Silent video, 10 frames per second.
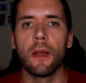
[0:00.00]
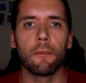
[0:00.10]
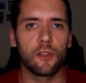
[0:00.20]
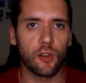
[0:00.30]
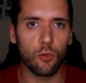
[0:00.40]

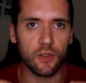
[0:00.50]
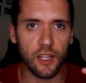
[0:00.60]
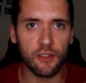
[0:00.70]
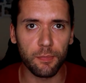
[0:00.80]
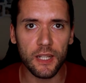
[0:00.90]
So
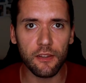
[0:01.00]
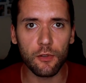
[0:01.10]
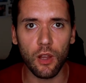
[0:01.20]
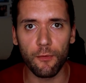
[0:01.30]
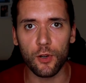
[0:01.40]
this split is
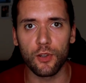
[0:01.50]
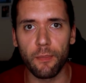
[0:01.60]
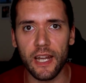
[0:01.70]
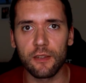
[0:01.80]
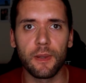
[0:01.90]
gonna work the
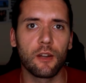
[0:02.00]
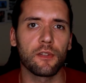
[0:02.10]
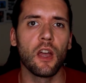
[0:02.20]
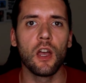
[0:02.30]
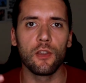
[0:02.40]
best
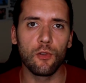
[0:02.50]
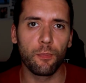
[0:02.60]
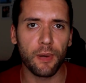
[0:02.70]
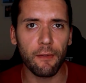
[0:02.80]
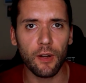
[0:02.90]
because you
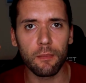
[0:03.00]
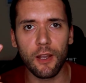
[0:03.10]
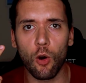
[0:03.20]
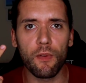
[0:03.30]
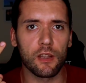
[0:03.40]

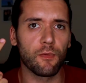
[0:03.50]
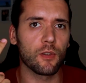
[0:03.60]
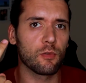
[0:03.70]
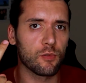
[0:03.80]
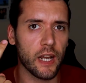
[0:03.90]
preferably always
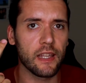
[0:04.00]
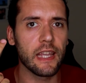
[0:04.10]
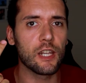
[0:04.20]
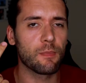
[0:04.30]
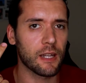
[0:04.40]
want to train
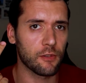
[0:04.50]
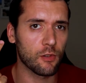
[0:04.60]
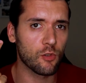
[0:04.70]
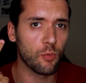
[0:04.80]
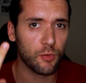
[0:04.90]
each
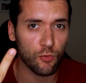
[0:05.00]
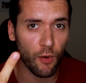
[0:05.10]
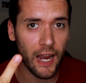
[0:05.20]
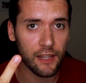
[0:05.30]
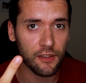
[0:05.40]
muscle group
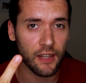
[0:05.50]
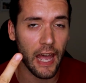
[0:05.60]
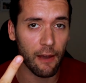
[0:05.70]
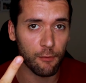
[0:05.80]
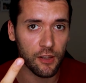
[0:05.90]
twice
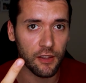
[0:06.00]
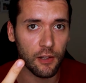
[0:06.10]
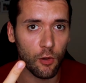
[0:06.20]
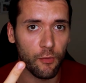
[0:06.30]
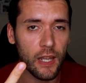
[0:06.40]
every
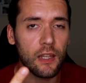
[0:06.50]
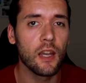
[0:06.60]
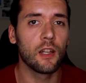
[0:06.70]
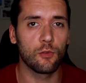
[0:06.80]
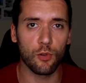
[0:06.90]
single week
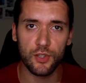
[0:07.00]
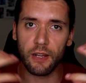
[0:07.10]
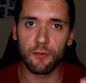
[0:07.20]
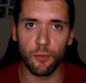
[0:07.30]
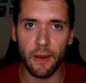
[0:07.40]
to
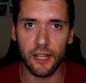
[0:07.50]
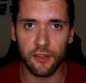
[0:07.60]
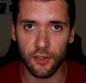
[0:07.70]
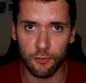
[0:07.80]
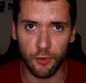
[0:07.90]
achieve the
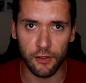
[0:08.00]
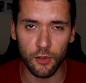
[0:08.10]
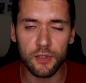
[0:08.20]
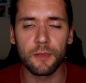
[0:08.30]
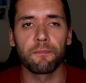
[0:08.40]
best
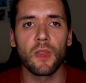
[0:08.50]
results.